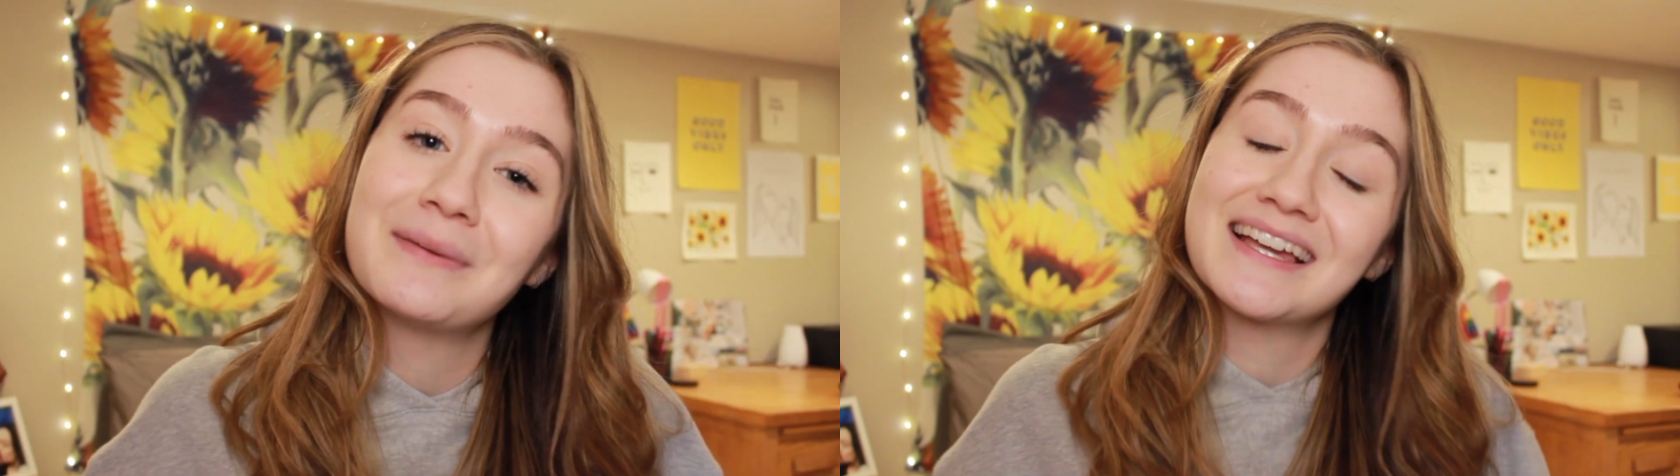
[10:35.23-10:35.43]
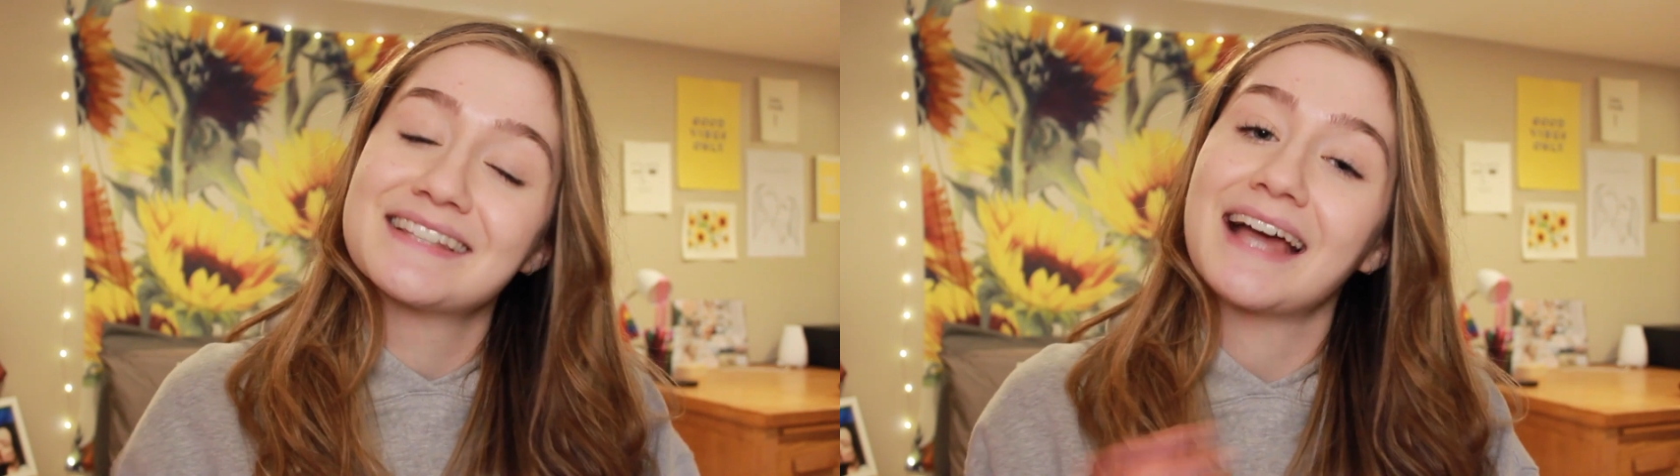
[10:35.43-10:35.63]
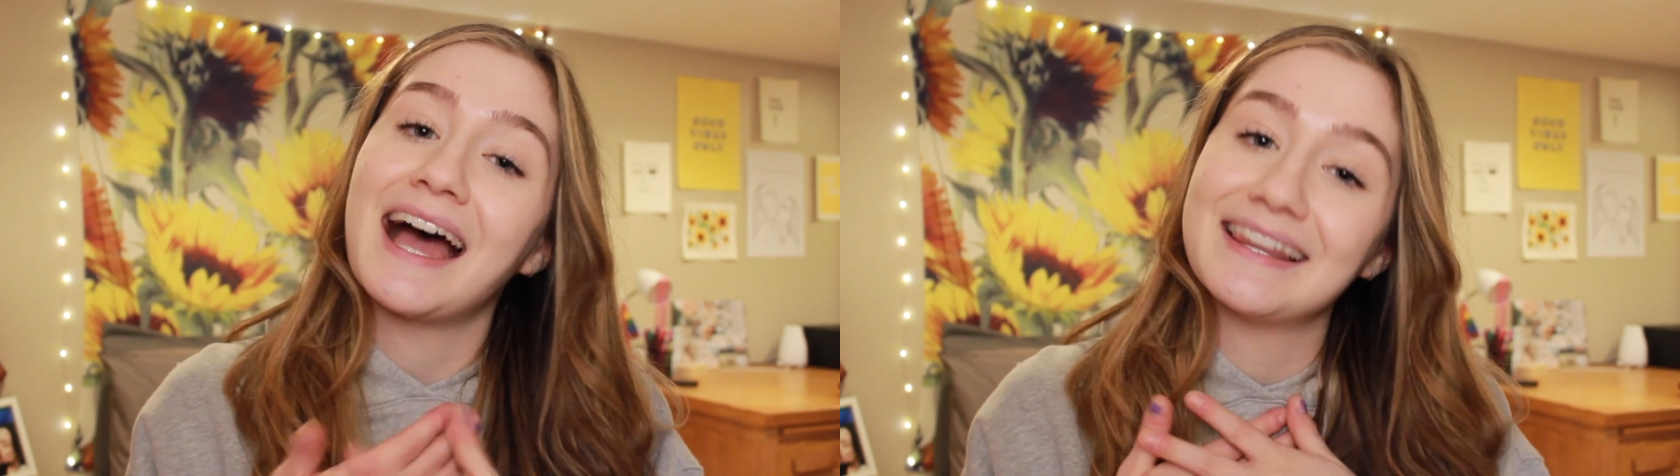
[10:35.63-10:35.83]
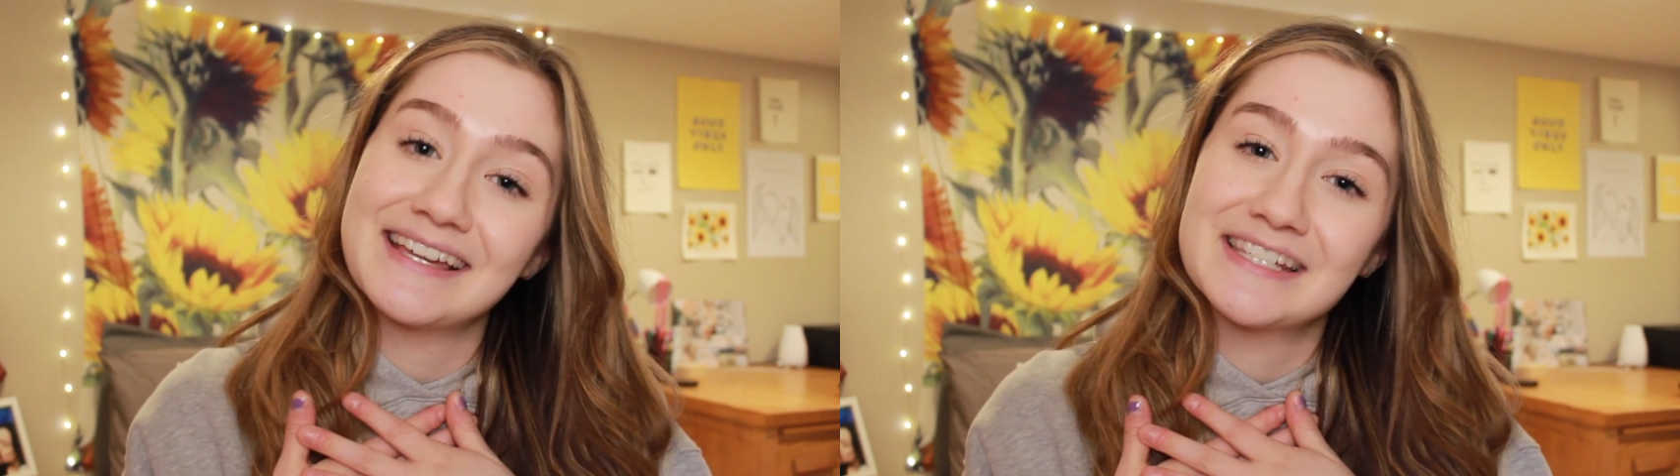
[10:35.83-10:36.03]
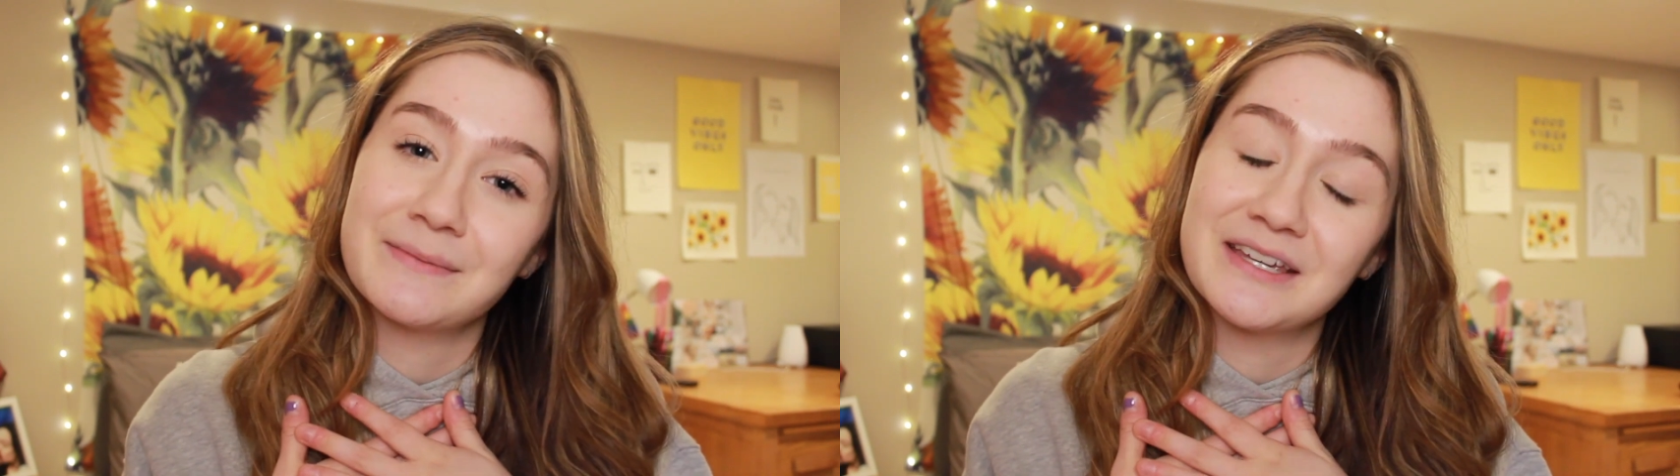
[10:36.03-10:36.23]
because I
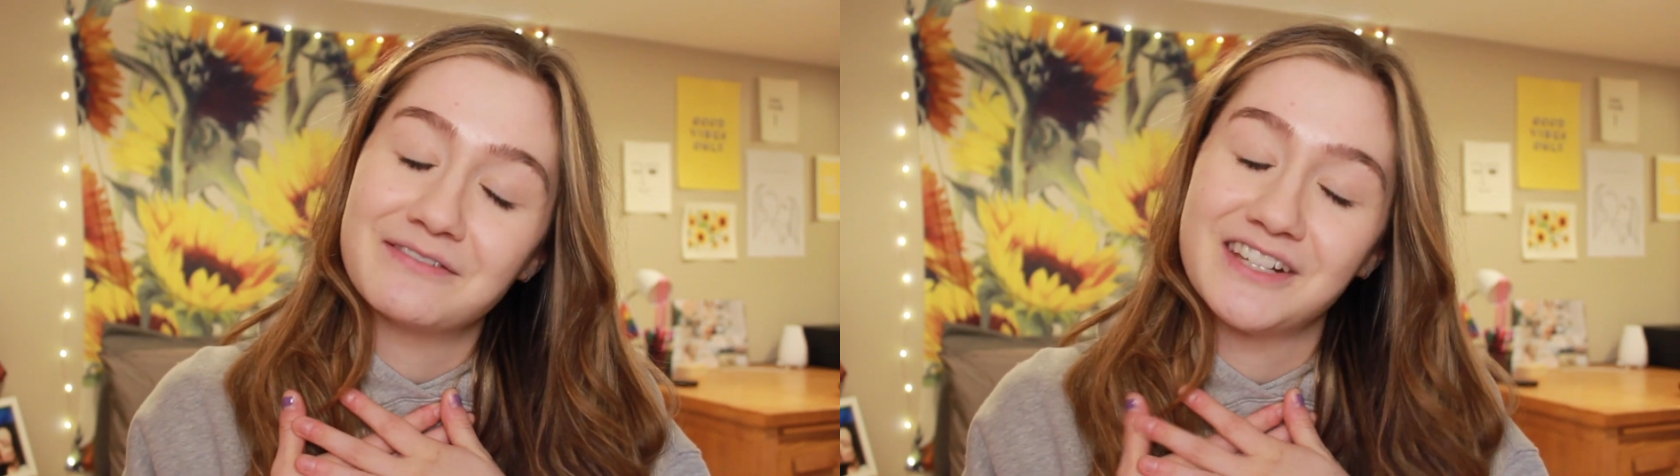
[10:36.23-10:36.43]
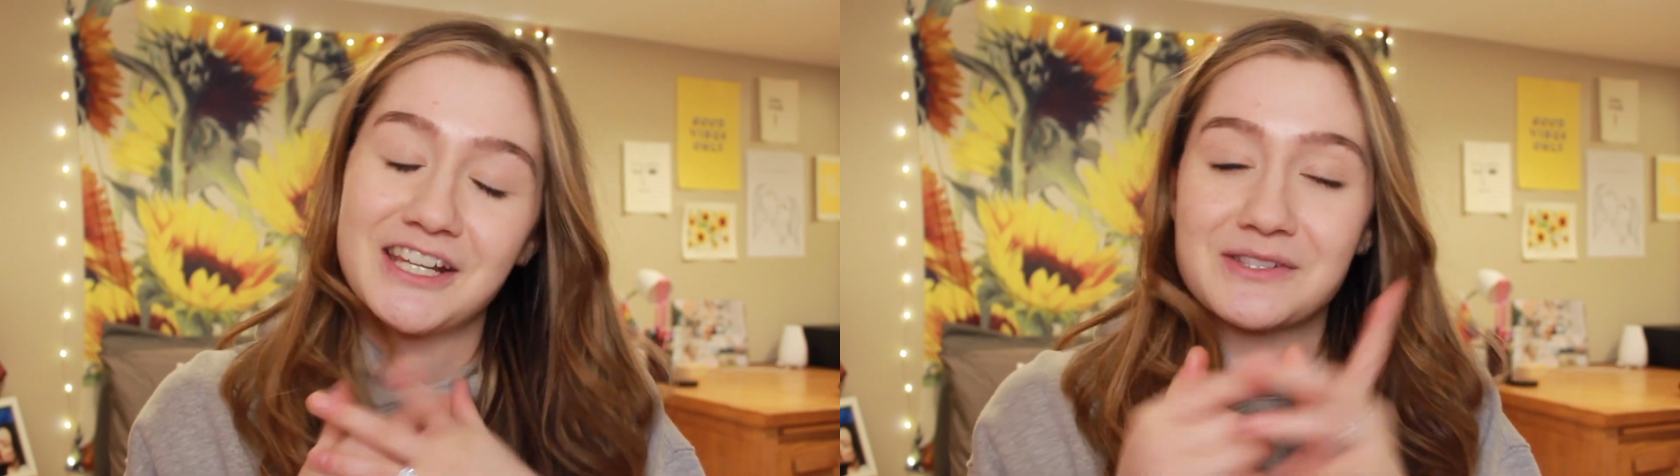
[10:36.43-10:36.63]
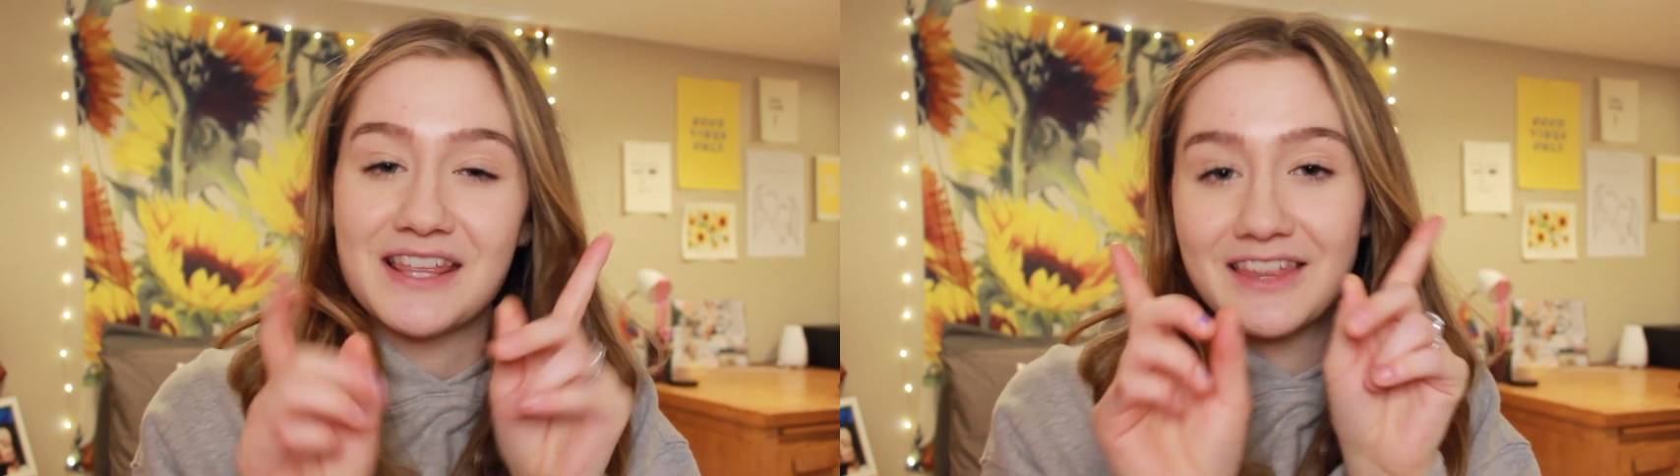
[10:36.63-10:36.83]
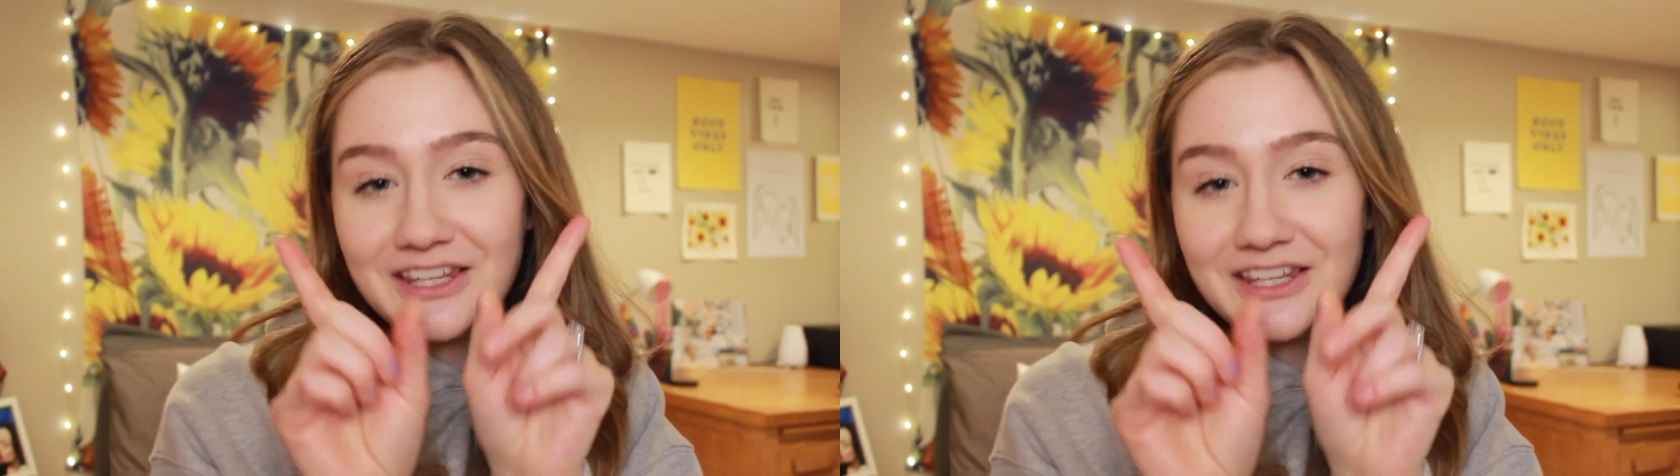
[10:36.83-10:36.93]
like to make videos